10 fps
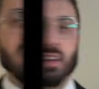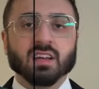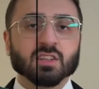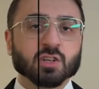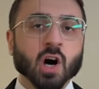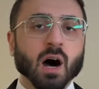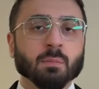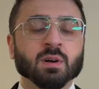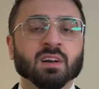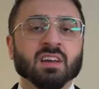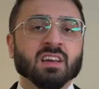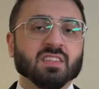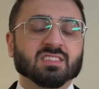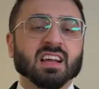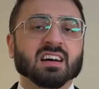In the top,
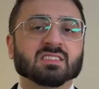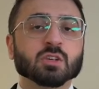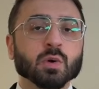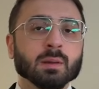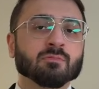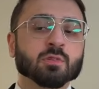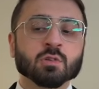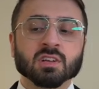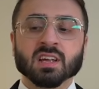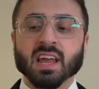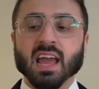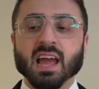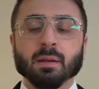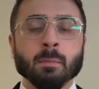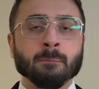this has grapefruit
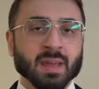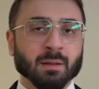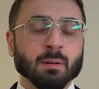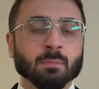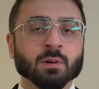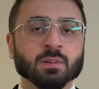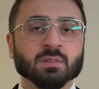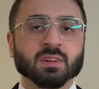and pink pepper.